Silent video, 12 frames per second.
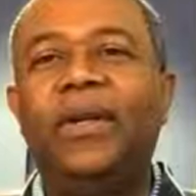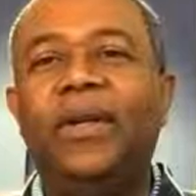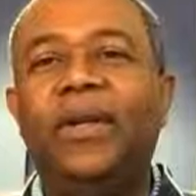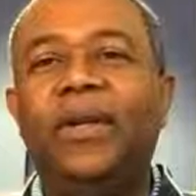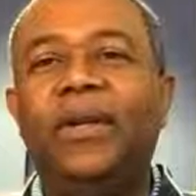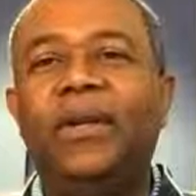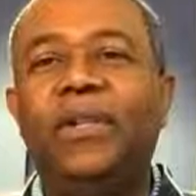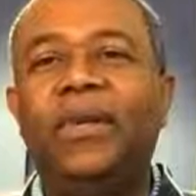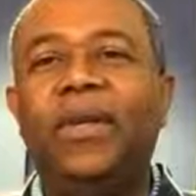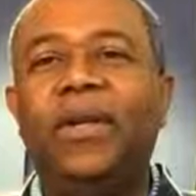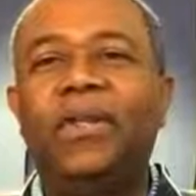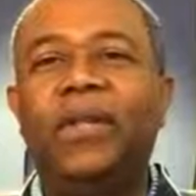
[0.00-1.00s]
uh, to
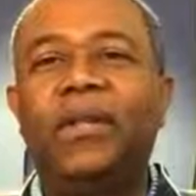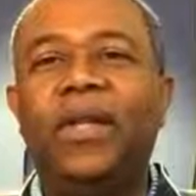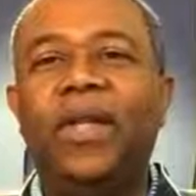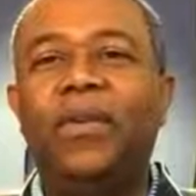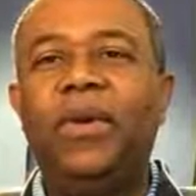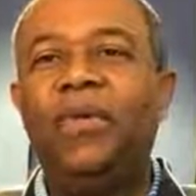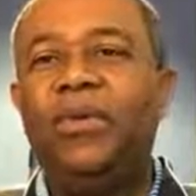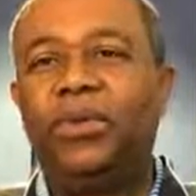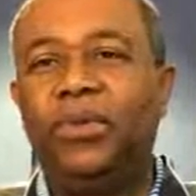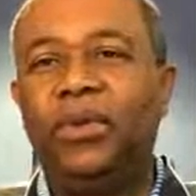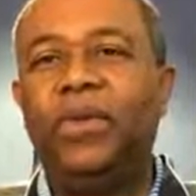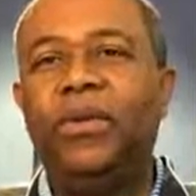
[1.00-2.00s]
make sure that people
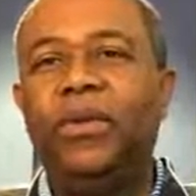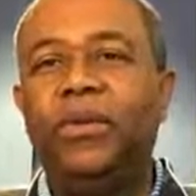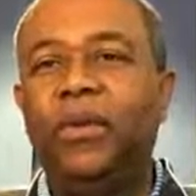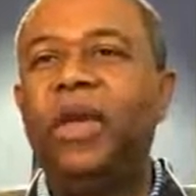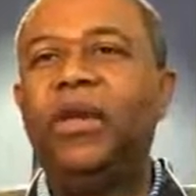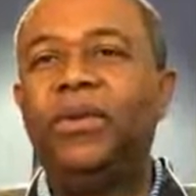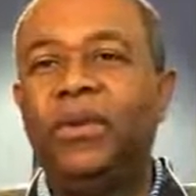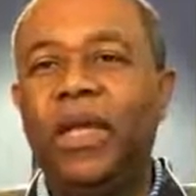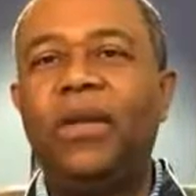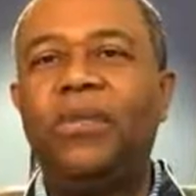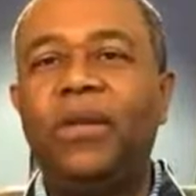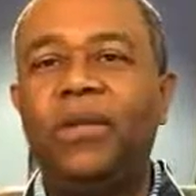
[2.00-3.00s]
treat you the way you
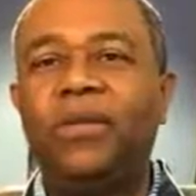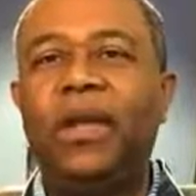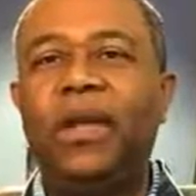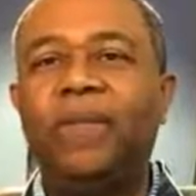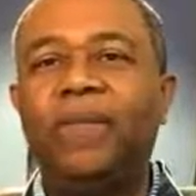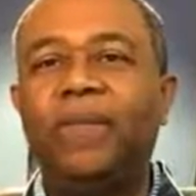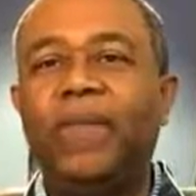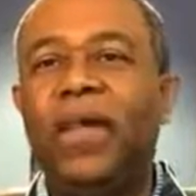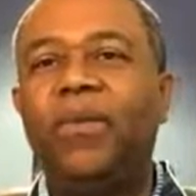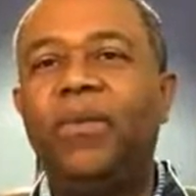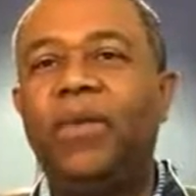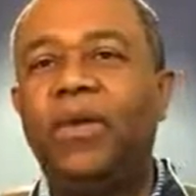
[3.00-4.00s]
need to be treated
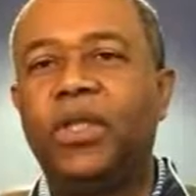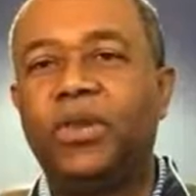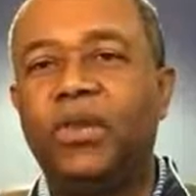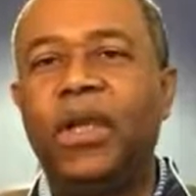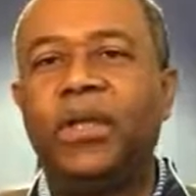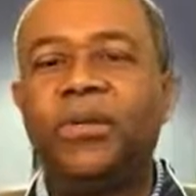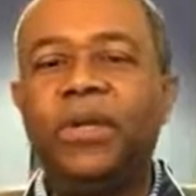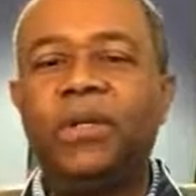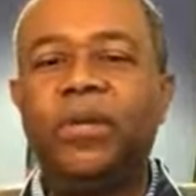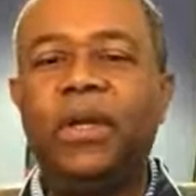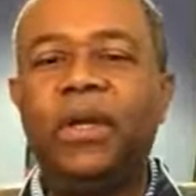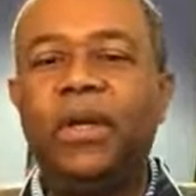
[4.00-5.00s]
and you expect to be
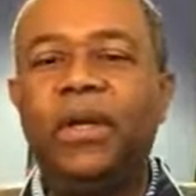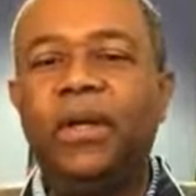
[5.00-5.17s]
treated.